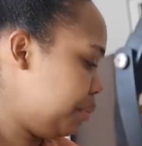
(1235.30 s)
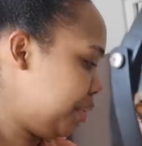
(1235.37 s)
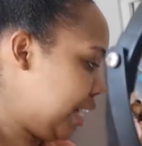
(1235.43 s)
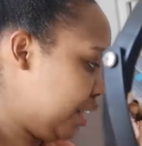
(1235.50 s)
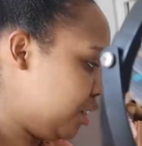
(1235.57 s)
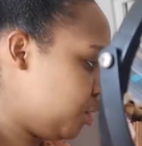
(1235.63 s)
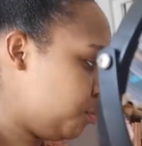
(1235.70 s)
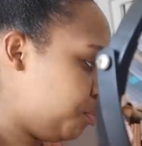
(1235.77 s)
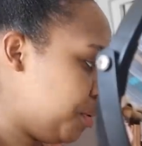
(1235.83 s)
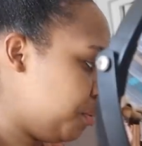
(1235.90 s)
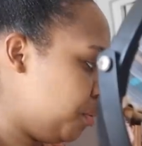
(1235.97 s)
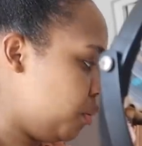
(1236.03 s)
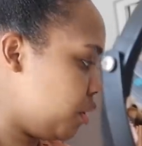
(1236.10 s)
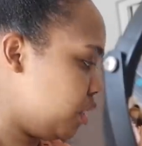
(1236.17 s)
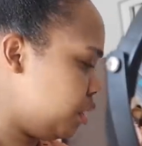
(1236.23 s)
I mean, I knew
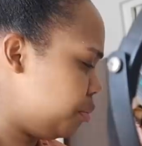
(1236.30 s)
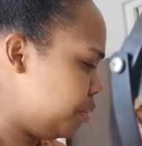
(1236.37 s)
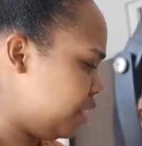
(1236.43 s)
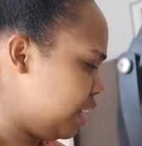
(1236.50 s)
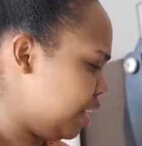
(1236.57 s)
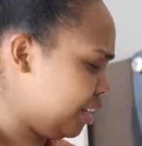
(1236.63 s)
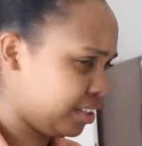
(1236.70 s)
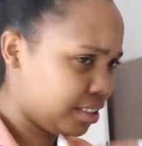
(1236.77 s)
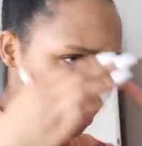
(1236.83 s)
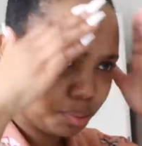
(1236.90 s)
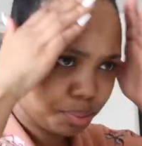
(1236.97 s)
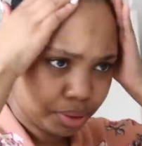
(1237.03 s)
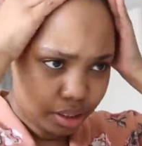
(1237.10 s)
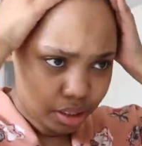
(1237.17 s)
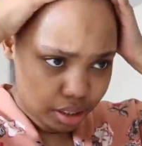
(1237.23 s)
people were going to be late,
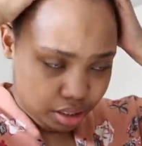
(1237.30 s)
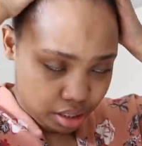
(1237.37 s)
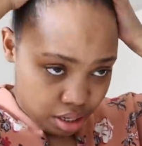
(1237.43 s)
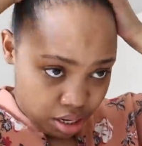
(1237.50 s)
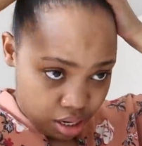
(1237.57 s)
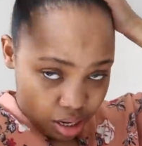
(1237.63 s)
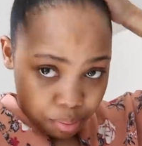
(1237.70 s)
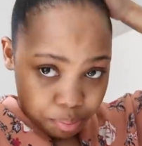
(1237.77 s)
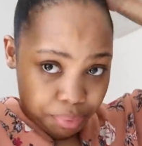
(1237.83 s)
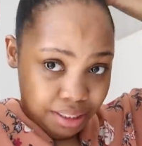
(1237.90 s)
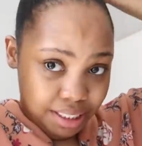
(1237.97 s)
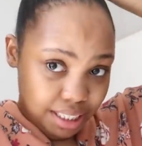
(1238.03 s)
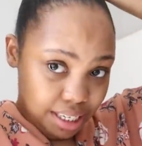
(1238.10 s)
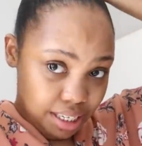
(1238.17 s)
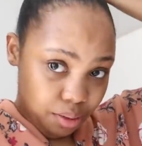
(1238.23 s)
but
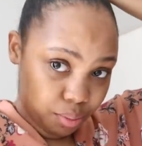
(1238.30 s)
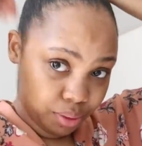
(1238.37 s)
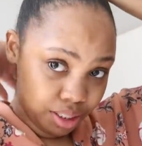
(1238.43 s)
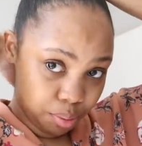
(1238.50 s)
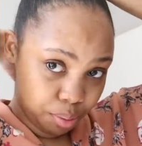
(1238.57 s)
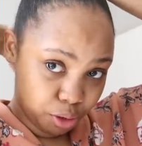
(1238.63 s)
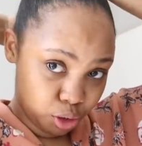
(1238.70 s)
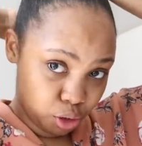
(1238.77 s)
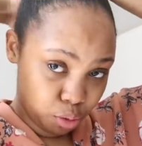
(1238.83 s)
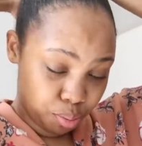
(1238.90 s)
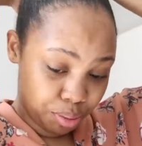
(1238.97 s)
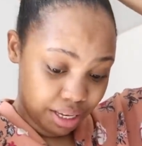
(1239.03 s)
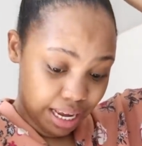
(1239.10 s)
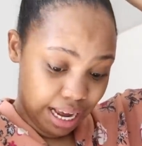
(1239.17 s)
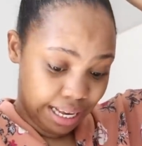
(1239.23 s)
basically we're supposed to
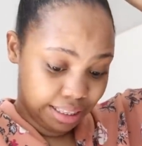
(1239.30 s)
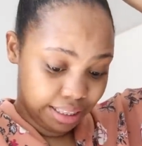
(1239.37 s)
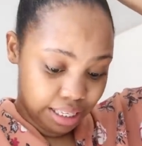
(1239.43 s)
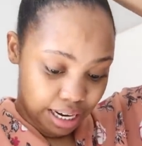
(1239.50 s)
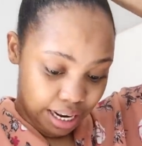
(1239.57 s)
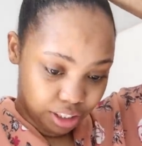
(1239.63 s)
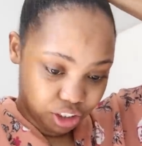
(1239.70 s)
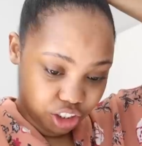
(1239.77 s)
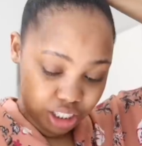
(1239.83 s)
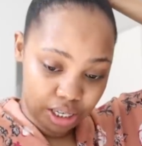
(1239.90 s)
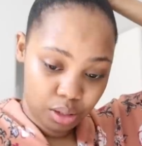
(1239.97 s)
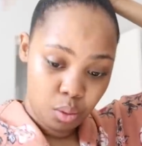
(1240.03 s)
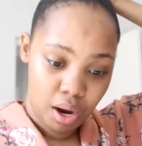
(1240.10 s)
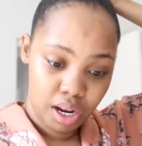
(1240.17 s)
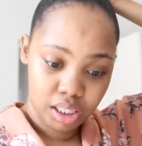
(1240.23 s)
be at the lunch
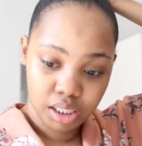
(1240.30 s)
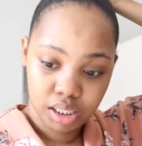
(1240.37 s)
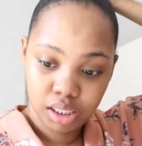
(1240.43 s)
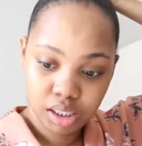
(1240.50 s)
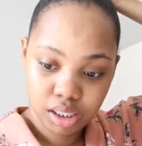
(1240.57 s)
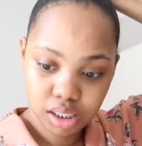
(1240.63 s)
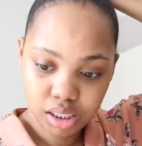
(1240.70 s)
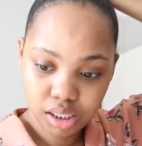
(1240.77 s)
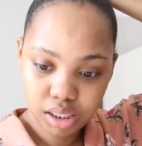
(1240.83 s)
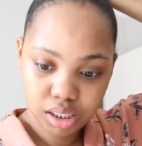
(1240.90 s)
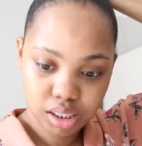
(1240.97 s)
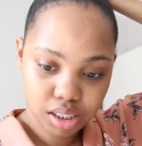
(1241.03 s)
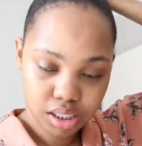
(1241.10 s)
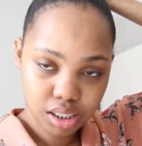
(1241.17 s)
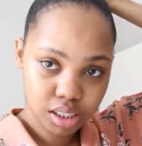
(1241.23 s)
at 1.
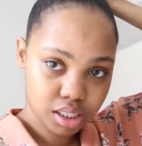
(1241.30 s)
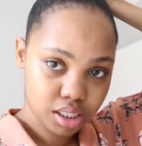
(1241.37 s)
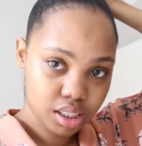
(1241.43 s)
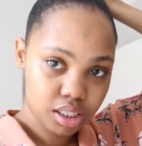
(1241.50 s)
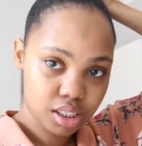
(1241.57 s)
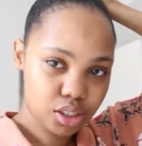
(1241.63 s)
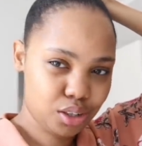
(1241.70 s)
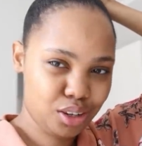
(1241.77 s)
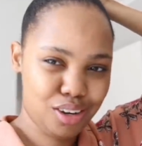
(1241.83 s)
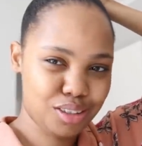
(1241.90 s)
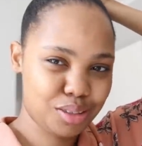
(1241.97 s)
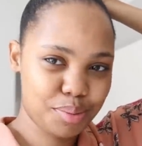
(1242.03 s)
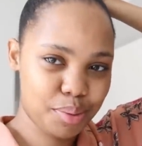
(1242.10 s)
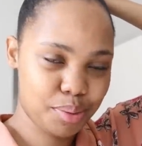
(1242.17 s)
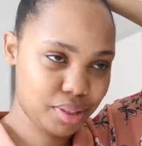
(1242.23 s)
Don't
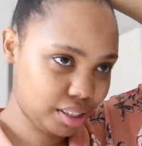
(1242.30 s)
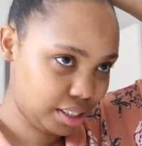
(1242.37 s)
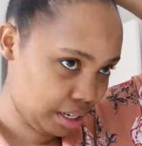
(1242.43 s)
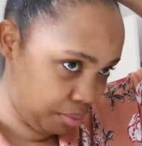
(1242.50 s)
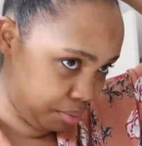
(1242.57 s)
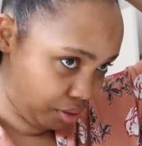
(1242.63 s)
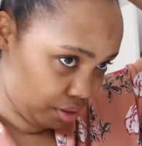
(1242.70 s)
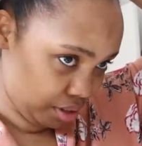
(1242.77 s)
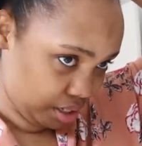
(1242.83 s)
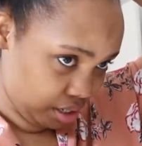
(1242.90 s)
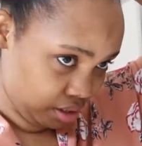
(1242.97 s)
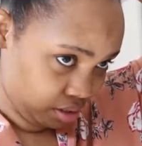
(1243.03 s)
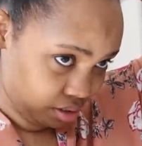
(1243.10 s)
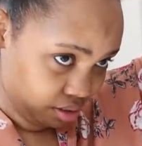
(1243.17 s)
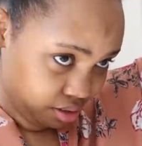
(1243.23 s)
ask me what the time is right
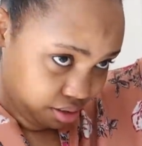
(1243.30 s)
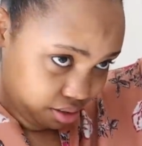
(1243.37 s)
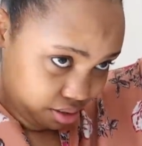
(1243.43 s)
now.